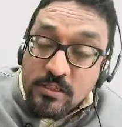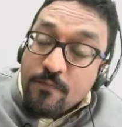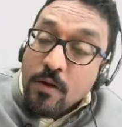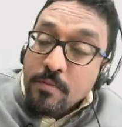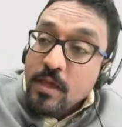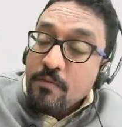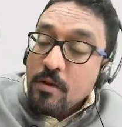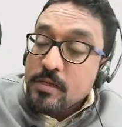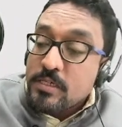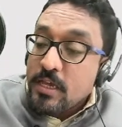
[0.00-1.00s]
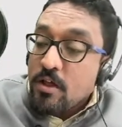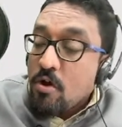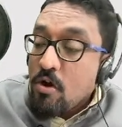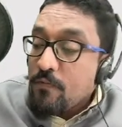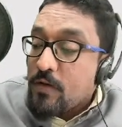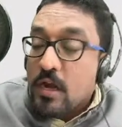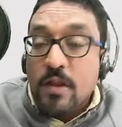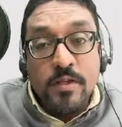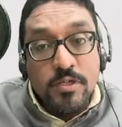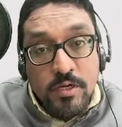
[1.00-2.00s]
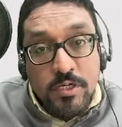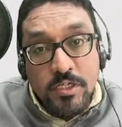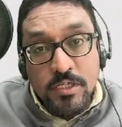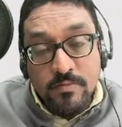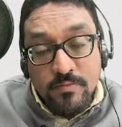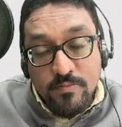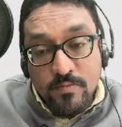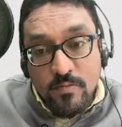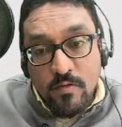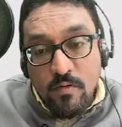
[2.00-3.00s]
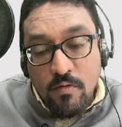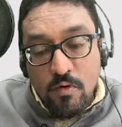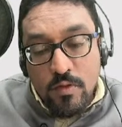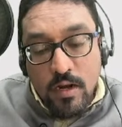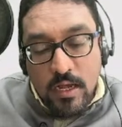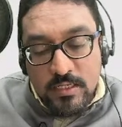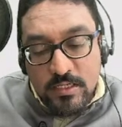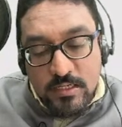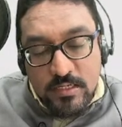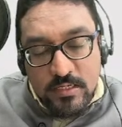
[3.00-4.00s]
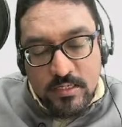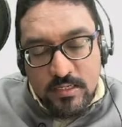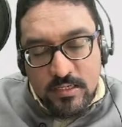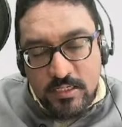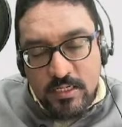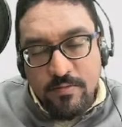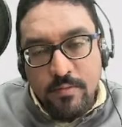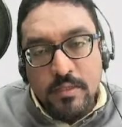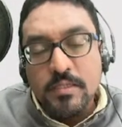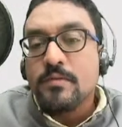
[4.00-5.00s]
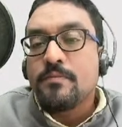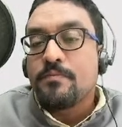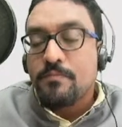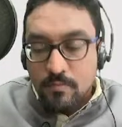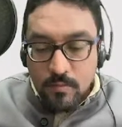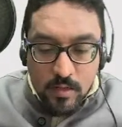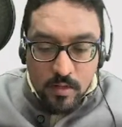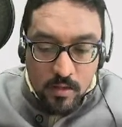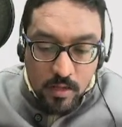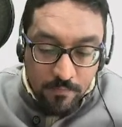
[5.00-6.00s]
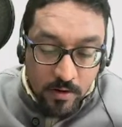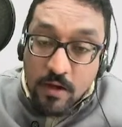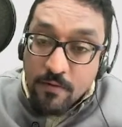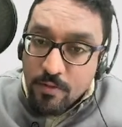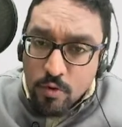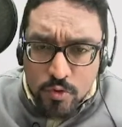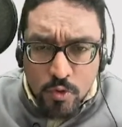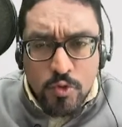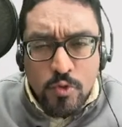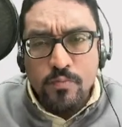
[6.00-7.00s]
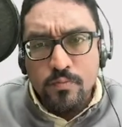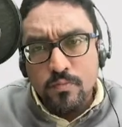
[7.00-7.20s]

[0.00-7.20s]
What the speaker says: From here, we'll be seeing a lot of current affairs questions over the last 6-7 months, and we'll cover those also.